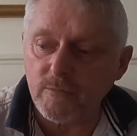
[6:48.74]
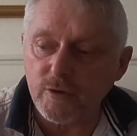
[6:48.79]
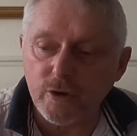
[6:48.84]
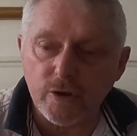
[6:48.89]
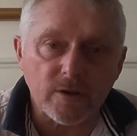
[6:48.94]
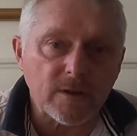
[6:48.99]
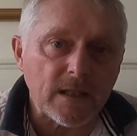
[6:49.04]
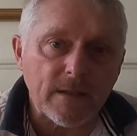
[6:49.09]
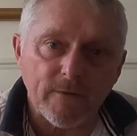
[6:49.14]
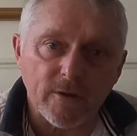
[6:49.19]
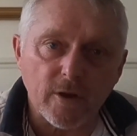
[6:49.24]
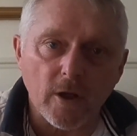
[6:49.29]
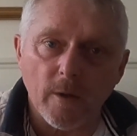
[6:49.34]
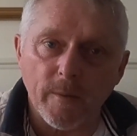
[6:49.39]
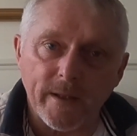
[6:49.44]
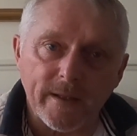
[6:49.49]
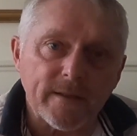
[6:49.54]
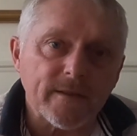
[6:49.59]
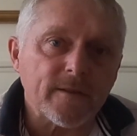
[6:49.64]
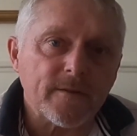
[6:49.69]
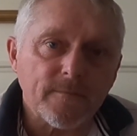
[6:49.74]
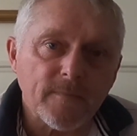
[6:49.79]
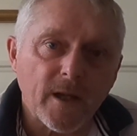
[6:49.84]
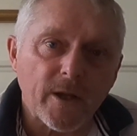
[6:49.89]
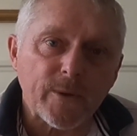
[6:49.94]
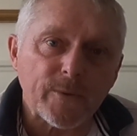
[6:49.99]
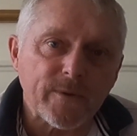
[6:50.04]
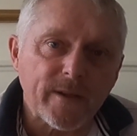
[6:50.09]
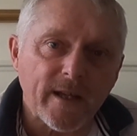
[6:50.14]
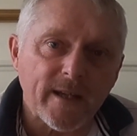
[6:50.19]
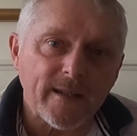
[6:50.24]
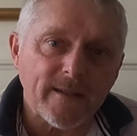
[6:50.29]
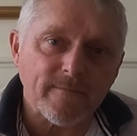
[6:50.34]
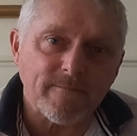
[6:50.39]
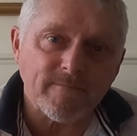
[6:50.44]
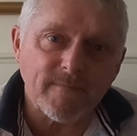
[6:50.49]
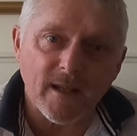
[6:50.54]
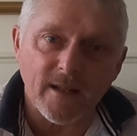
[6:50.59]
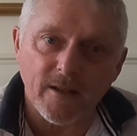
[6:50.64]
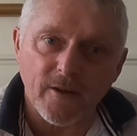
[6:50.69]
just leave a comment,
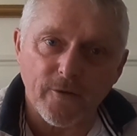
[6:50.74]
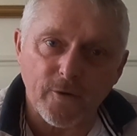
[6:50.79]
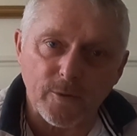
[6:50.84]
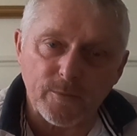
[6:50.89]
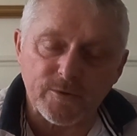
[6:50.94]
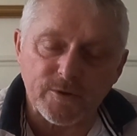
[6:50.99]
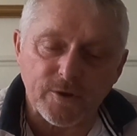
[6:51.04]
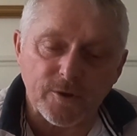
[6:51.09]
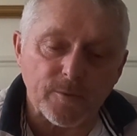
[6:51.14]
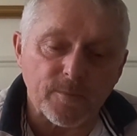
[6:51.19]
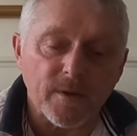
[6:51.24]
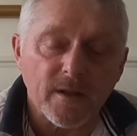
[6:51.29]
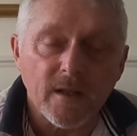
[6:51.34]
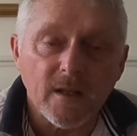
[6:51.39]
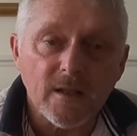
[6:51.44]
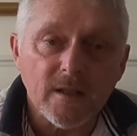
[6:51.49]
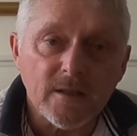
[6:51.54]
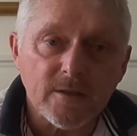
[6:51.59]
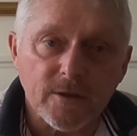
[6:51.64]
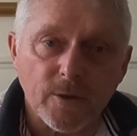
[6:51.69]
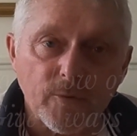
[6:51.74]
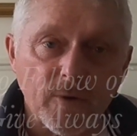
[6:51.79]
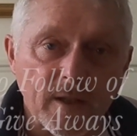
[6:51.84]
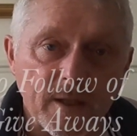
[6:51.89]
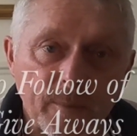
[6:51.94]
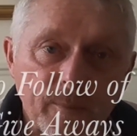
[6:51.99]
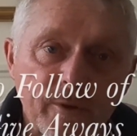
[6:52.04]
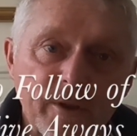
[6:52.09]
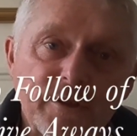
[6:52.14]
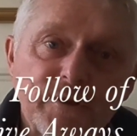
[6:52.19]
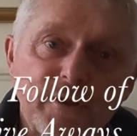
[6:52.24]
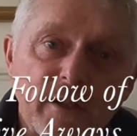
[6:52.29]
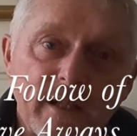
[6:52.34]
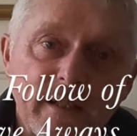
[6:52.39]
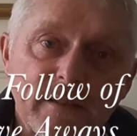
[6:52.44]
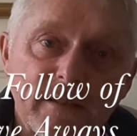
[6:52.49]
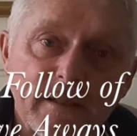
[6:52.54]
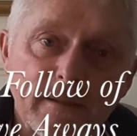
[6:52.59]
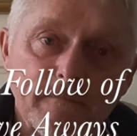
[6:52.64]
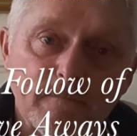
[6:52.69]
okay, and a thumbs up. So really
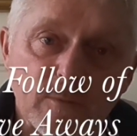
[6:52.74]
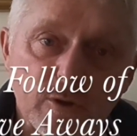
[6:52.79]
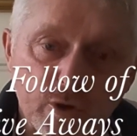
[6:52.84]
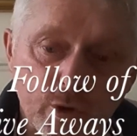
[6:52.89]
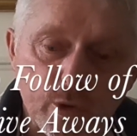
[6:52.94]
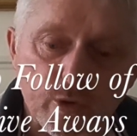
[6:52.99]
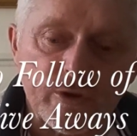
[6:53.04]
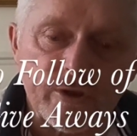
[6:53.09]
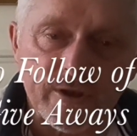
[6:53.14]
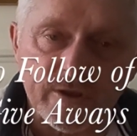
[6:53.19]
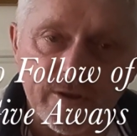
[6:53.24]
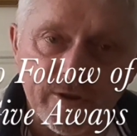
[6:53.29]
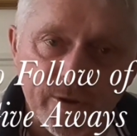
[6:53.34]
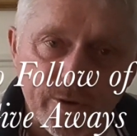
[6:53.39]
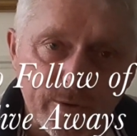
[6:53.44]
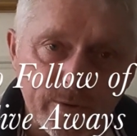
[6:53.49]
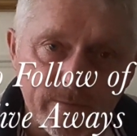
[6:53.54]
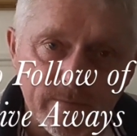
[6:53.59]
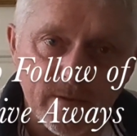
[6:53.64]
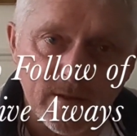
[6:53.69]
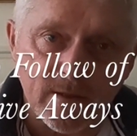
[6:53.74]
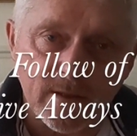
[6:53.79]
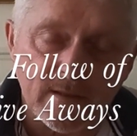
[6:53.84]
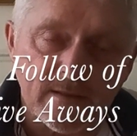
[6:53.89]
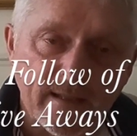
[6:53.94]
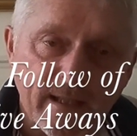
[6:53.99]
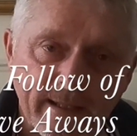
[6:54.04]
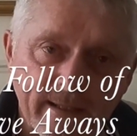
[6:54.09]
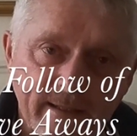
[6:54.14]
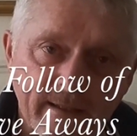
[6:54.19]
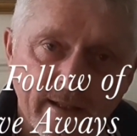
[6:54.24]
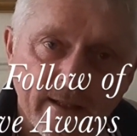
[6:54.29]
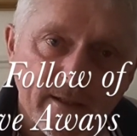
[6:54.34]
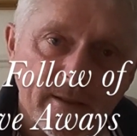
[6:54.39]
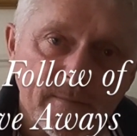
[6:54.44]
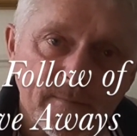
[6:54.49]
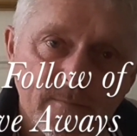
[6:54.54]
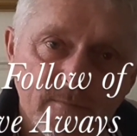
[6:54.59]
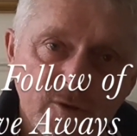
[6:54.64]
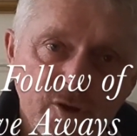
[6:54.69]
appreciate it. Talk to you soon and take care.
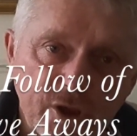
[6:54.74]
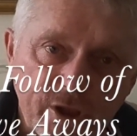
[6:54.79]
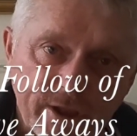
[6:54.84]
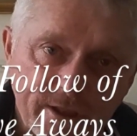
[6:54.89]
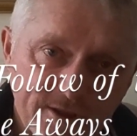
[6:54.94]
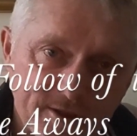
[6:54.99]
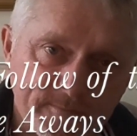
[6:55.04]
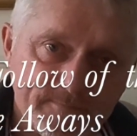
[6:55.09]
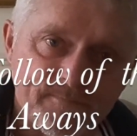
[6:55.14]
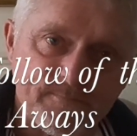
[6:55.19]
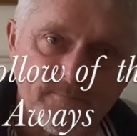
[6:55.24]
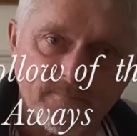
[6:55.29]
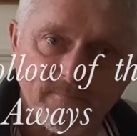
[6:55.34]
Cheers.